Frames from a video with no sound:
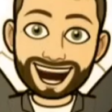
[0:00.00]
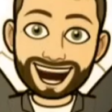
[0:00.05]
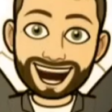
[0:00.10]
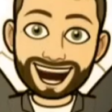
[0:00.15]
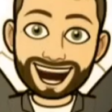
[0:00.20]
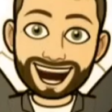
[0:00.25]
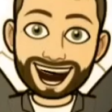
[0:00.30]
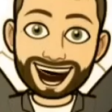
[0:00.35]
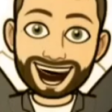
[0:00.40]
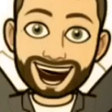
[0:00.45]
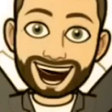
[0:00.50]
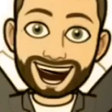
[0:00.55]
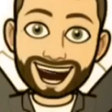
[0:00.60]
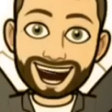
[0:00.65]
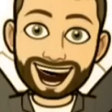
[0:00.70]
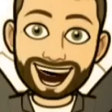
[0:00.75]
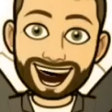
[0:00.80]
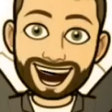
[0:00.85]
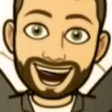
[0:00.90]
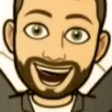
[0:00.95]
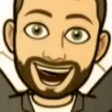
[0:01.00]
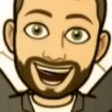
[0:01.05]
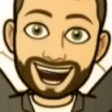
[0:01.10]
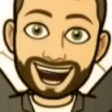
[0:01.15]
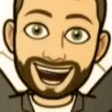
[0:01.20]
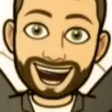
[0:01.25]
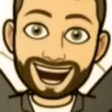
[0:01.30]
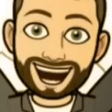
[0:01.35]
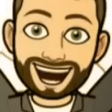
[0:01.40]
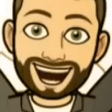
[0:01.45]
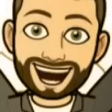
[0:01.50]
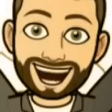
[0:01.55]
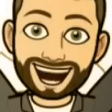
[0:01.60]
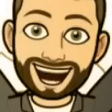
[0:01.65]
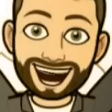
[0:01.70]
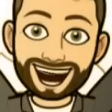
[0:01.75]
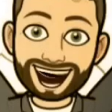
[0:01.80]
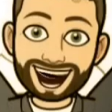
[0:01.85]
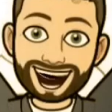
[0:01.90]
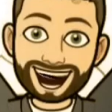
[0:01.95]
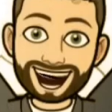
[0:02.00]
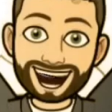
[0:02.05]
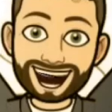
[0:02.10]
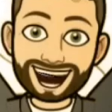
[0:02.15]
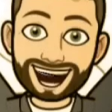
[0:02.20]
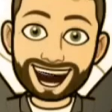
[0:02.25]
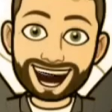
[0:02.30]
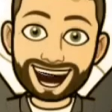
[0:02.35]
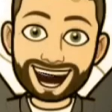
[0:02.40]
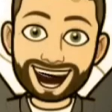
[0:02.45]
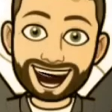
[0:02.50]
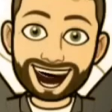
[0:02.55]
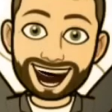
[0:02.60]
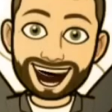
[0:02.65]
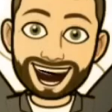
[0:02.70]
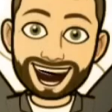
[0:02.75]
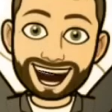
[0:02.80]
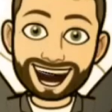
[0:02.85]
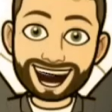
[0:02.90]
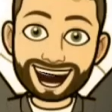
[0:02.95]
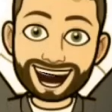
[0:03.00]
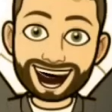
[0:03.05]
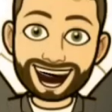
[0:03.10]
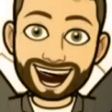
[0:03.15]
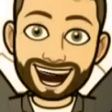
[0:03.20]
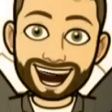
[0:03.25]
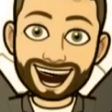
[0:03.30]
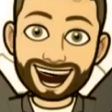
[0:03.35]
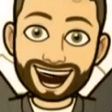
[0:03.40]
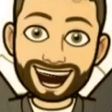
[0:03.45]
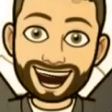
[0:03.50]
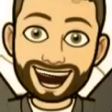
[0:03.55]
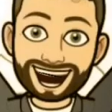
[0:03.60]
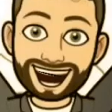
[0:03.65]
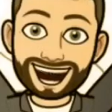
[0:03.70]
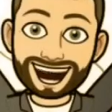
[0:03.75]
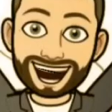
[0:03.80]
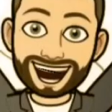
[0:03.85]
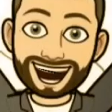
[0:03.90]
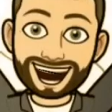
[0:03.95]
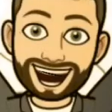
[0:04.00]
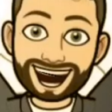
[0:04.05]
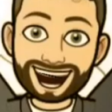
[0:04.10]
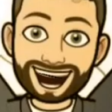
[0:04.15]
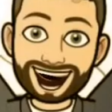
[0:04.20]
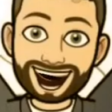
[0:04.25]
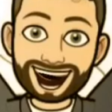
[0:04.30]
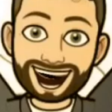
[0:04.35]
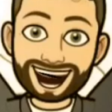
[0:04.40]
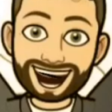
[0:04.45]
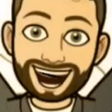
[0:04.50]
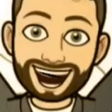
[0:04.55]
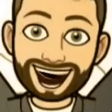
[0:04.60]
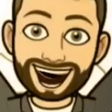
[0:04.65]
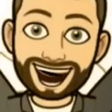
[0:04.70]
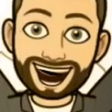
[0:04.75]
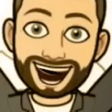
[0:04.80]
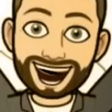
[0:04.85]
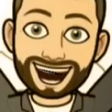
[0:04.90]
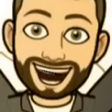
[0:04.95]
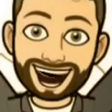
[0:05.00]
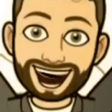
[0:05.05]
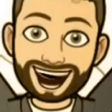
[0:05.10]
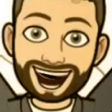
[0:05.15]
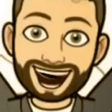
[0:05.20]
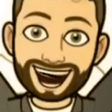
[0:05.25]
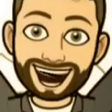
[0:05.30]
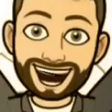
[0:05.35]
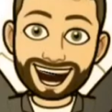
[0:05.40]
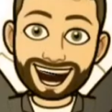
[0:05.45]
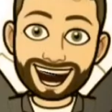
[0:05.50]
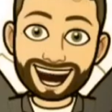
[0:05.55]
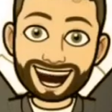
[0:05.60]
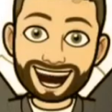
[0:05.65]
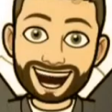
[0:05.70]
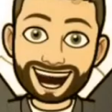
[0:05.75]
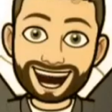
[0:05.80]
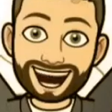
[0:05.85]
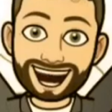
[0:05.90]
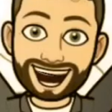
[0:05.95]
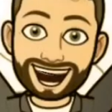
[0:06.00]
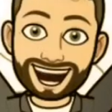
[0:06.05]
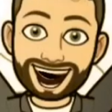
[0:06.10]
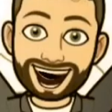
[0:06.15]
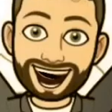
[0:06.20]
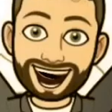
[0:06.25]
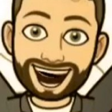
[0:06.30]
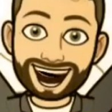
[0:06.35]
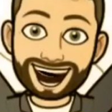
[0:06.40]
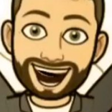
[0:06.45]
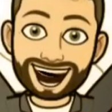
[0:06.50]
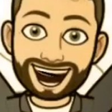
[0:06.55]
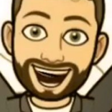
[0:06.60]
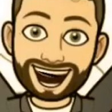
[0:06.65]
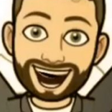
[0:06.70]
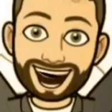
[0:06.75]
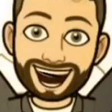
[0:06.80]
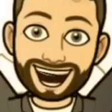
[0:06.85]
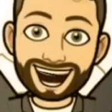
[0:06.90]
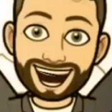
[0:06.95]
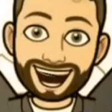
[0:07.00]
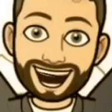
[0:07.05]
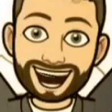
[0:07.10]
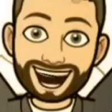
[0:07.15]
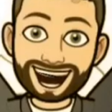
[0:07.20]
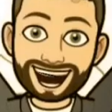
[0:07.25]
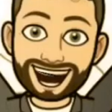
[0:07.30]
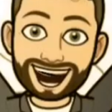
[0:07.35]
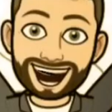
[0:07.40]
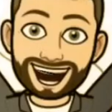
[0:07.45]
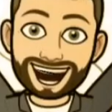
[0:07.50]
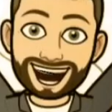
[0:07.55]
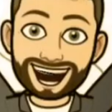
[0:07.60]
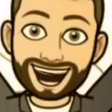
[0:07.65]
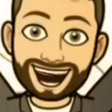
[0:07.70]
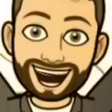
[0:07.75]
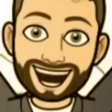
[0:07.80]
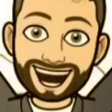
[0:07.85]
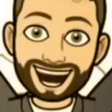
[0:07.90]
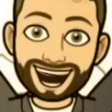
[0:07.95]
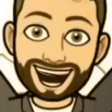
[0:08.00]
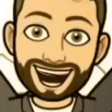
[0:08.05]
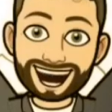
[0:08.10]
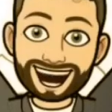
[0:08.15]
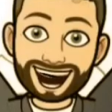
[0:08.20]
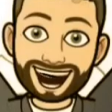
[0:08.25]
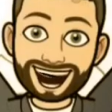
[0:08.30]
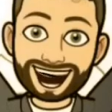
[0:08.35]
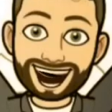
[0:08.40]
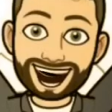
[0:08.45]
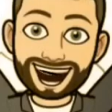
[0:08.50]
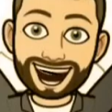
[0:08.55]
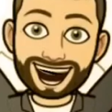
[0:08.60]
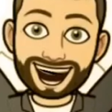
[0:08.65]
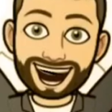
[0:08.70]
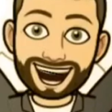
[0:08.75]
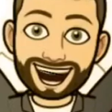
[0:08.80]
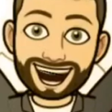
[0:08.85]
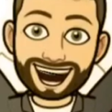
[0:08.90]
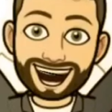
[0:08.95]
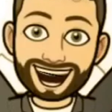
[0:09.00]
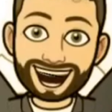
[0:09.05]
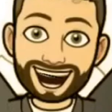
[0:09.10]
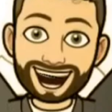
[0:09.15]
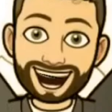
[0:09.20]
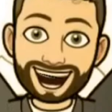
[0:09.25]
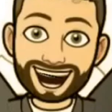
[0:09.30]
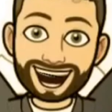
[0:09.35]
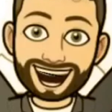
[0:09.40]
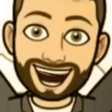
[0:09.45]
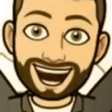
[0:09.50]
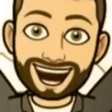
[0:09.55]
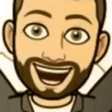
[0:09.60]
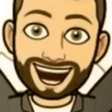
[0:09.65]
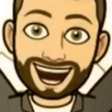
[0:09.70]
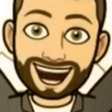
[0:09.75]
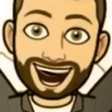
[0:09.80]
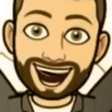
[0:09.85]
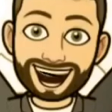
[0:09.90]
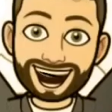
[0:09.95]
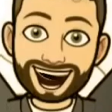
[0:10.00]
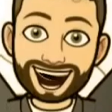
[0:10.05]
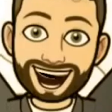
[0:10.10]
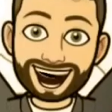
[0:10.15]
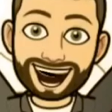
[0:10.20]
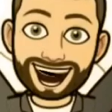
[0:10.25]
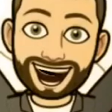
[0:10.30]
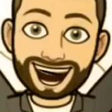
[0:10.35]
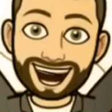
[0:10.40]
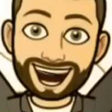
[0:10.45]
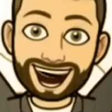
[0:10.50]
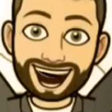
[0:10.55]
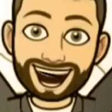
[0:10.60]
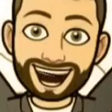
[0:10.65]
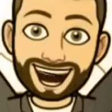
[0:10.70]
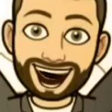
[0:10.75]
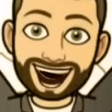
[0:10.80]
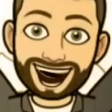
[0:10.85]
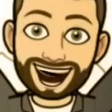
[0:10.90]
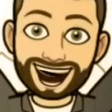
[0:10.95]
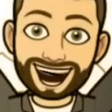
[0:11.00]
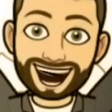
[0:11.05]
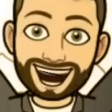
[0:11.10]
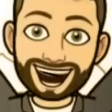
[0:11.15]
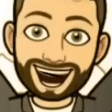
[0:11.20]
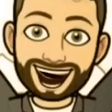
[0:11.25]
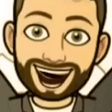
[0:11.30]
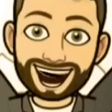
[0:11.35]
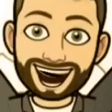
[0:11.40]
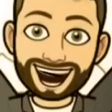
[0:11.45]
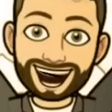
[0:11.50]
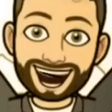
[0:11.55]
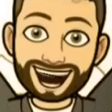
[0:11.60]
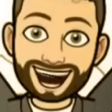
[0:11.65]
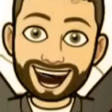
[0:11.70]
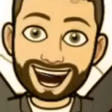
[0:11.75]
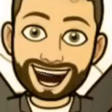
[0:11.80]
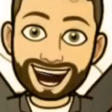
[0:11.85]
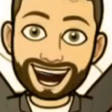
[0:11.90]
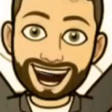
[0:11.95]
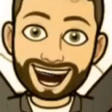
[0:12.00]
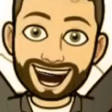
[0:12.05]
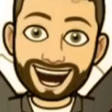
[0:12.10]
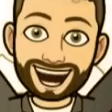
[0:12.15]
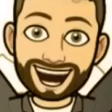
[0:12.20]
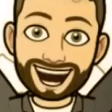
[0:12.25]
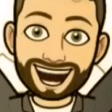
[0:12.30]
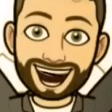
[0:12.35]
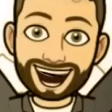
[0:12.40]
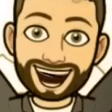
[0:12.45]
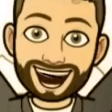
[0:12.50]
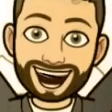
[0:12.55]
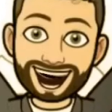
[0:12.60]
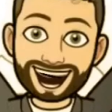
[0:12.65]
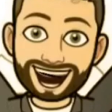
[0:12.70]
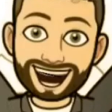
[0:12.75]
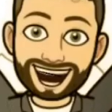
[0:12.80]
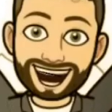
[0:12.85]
This water bottle won't show you every stage completely, but it's a great little project to start talking about the water cycle and developing our understanding. Enjoy, be safe, share it on Seesaw. See you guys.